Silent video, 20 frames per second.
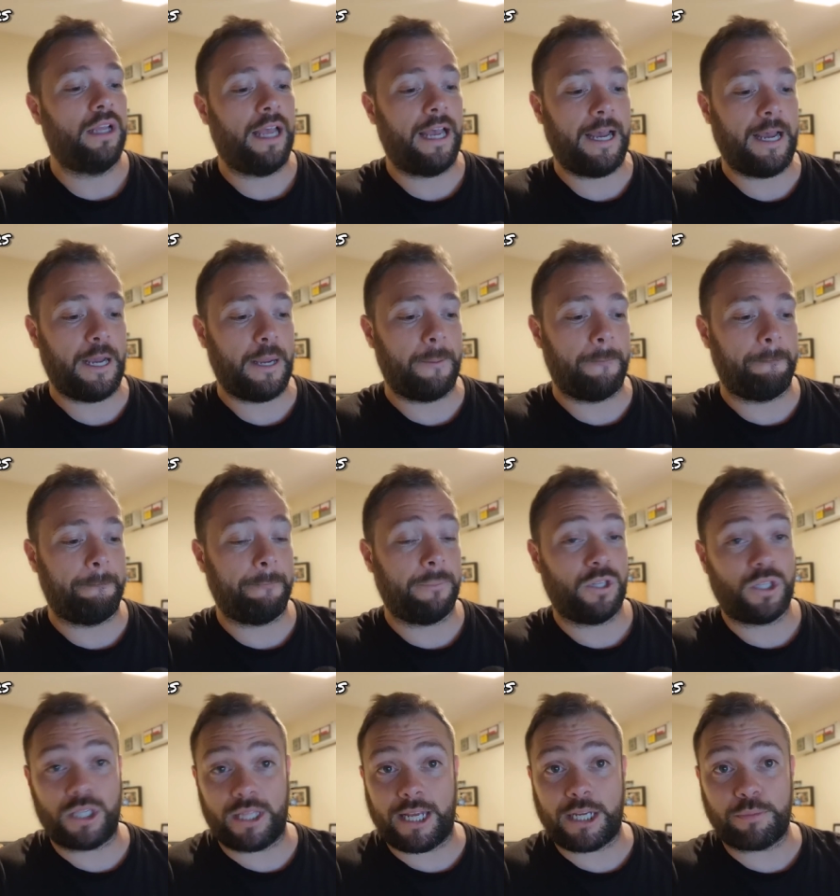Um,
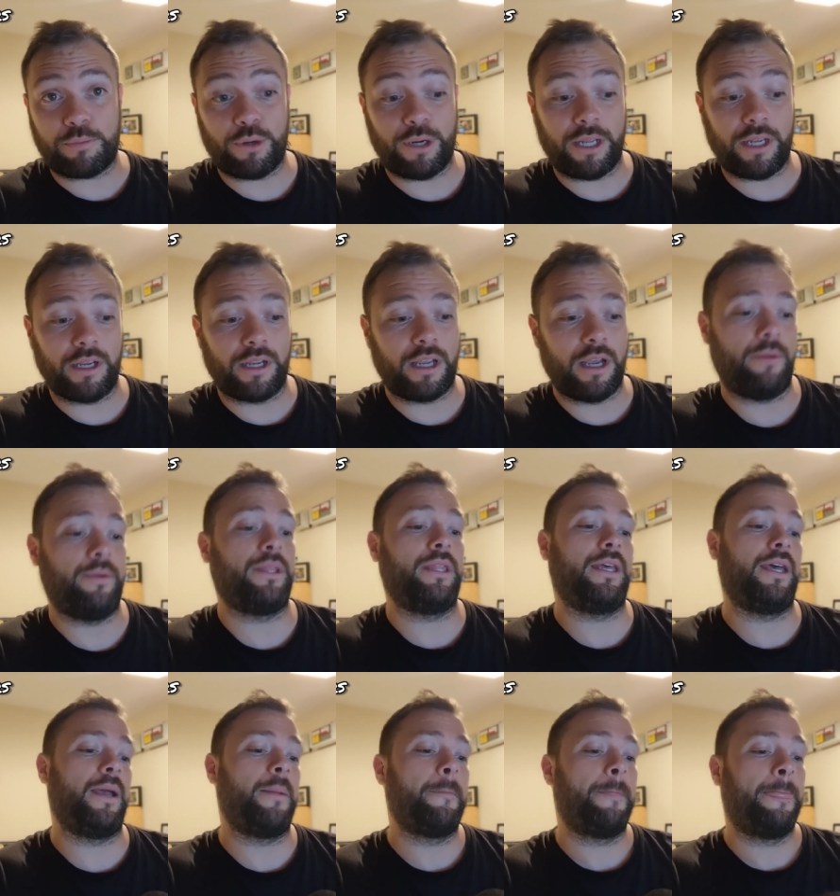so that's pretty good going
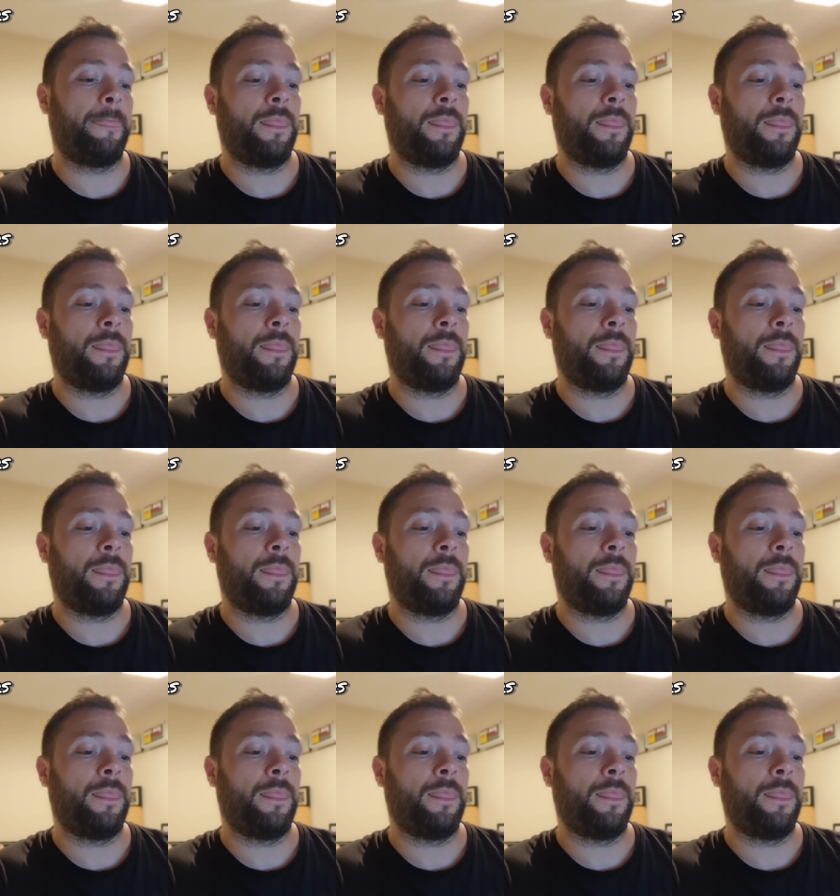there.